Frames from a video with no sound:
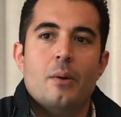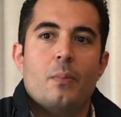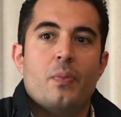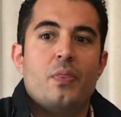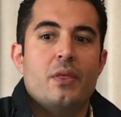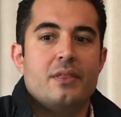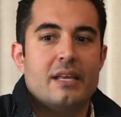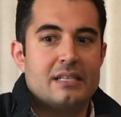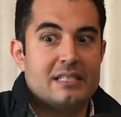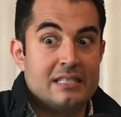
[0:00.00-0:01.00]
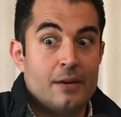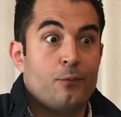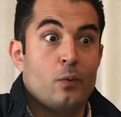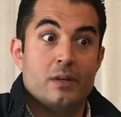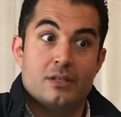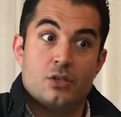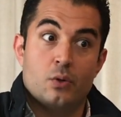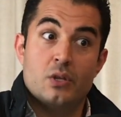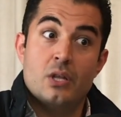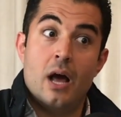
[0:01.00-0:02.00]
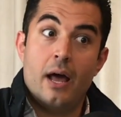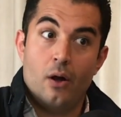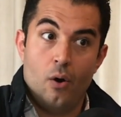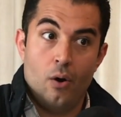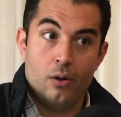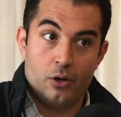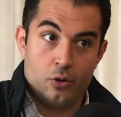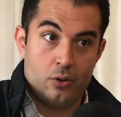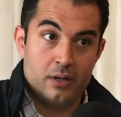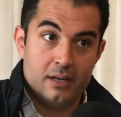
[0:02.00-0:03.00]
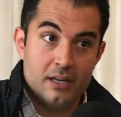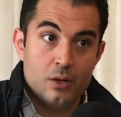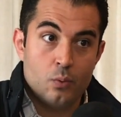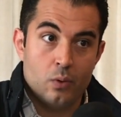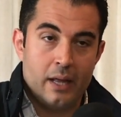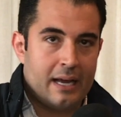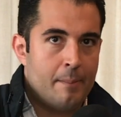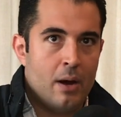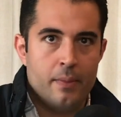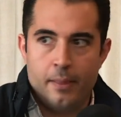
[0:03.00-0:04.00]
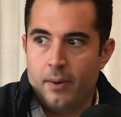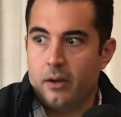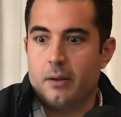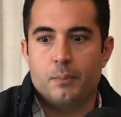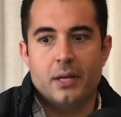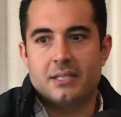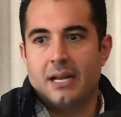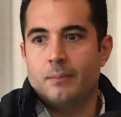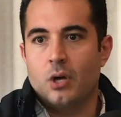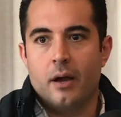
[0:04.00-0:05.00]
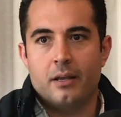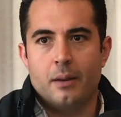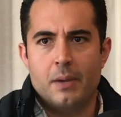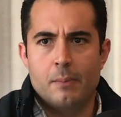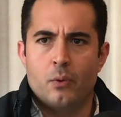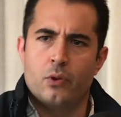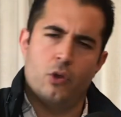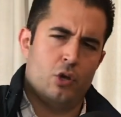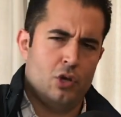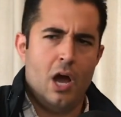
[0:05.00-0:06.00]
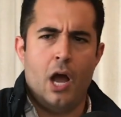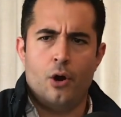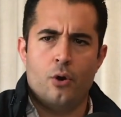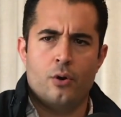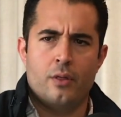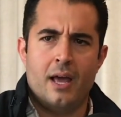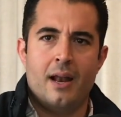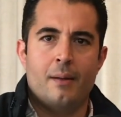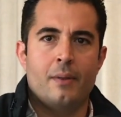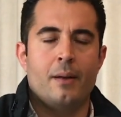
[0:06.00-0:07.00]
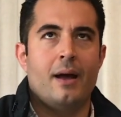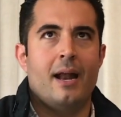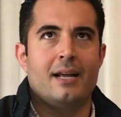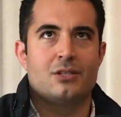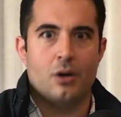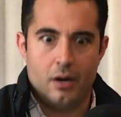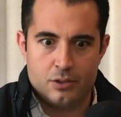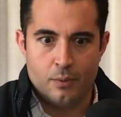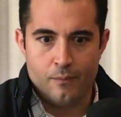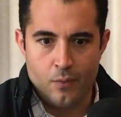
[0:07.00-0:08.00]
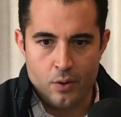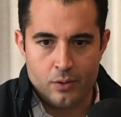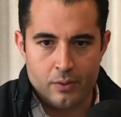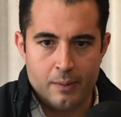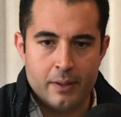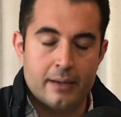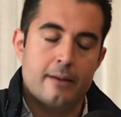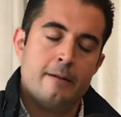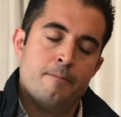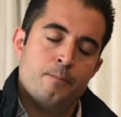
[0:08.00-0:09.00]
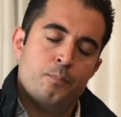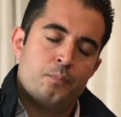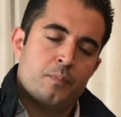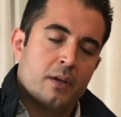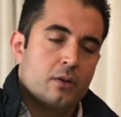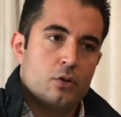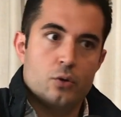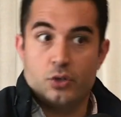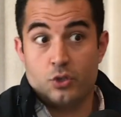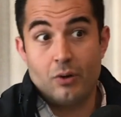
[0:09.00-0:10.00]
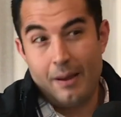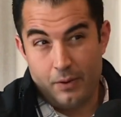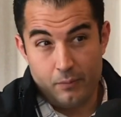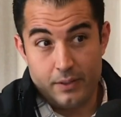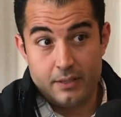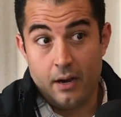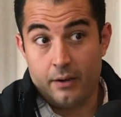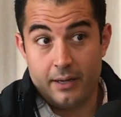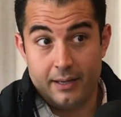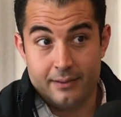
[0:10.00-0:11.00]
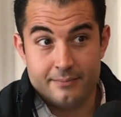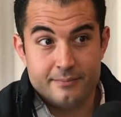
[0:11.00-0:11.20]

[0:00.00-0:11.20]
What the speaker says: But there's different, so not all are created equal. Like I'm out in the marketplace and I'm talking to people and they're like, yeah, I heard of that. And I talk to them further and I'm like, you're describing retargeting.